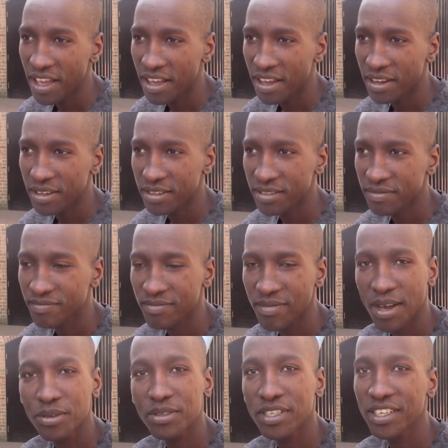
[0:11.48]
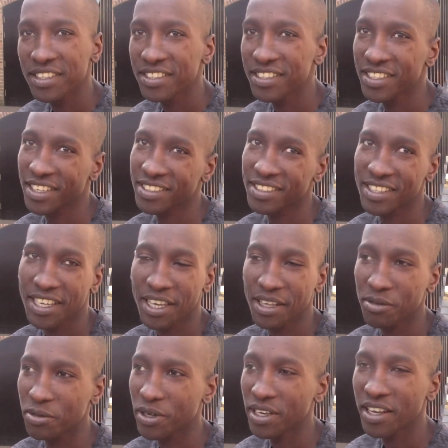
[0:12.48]
Uh, I would say it's the
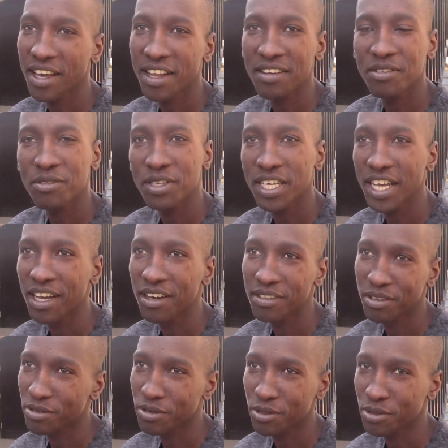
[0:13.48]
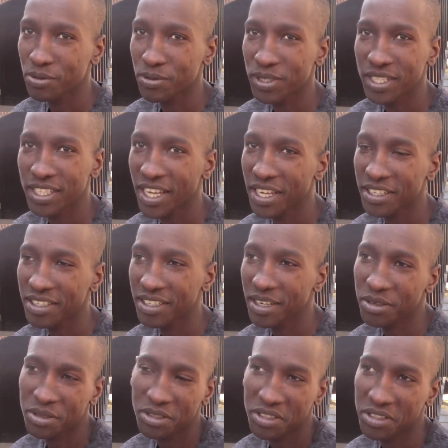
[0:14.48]
second one. I don't really count the first one. Trials. That,
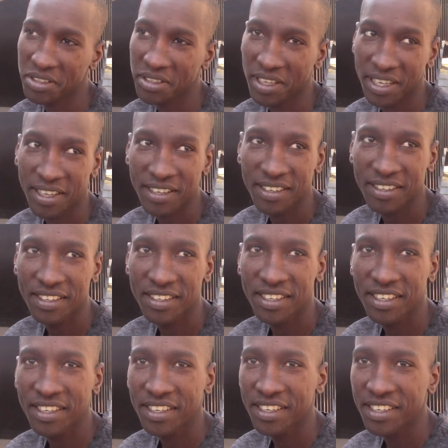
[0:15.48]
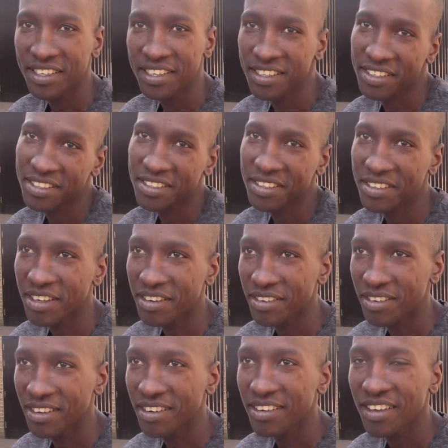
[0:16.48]
that was yeah. just like, I
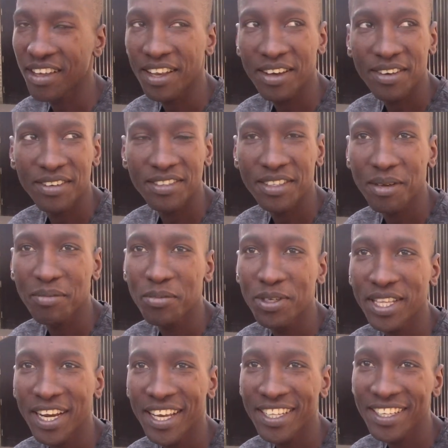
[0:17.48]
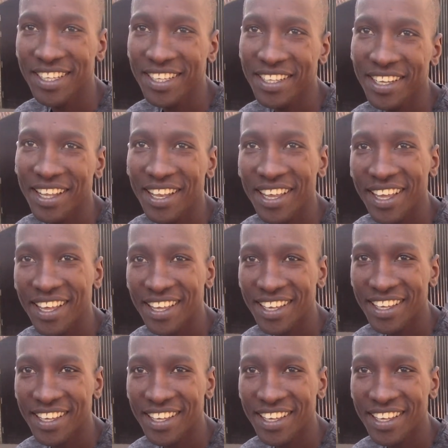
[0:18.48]
don't know, a long tempo that I did in LA.